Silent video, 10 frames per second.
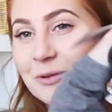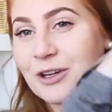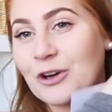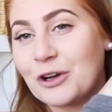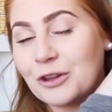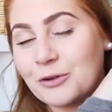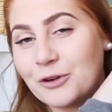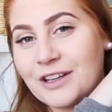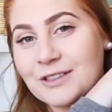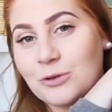I want to go
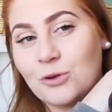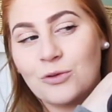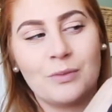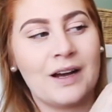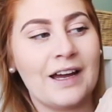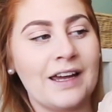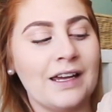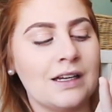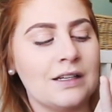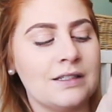through is all
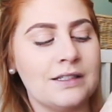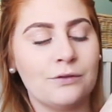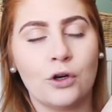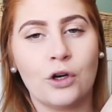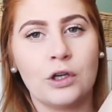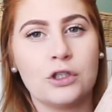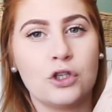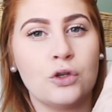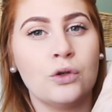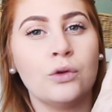my zero
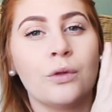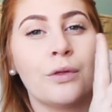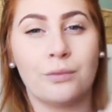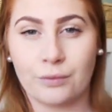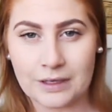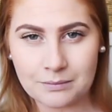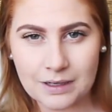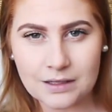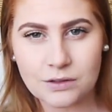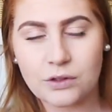to three
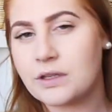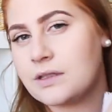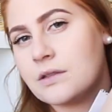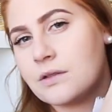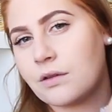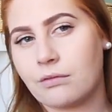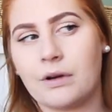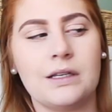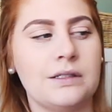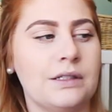months. So this is
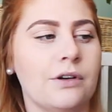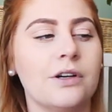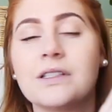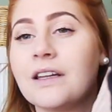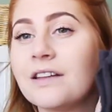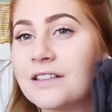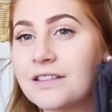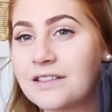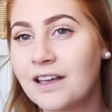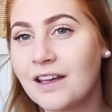three zeros and this
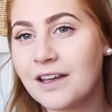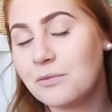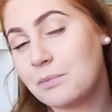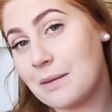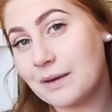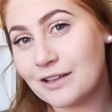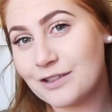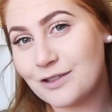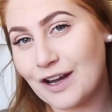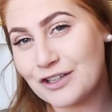is my
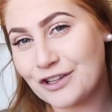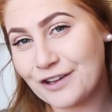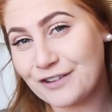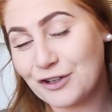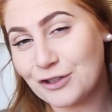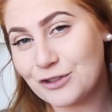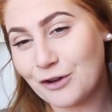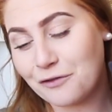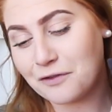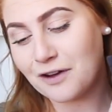biggest stash that I've got
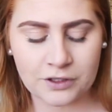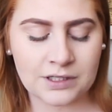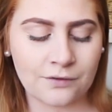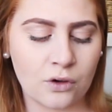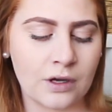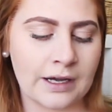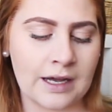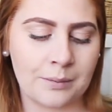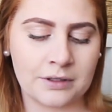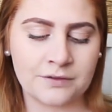so far. First of all, a
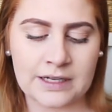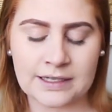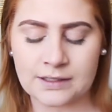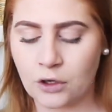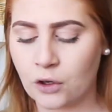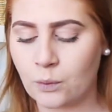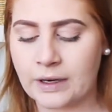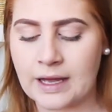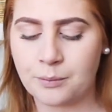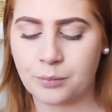couple of days ago
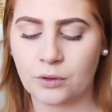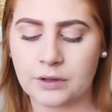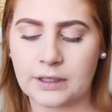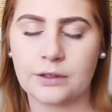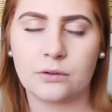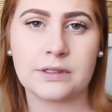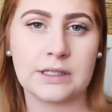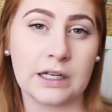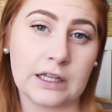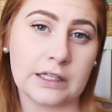when I bought the little
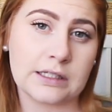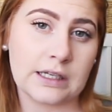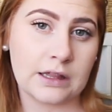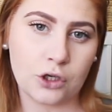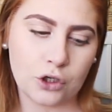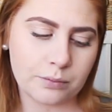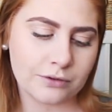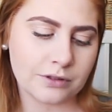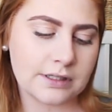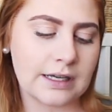singlets in the
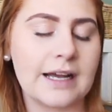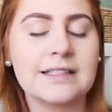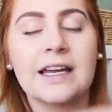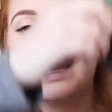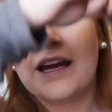newborn size,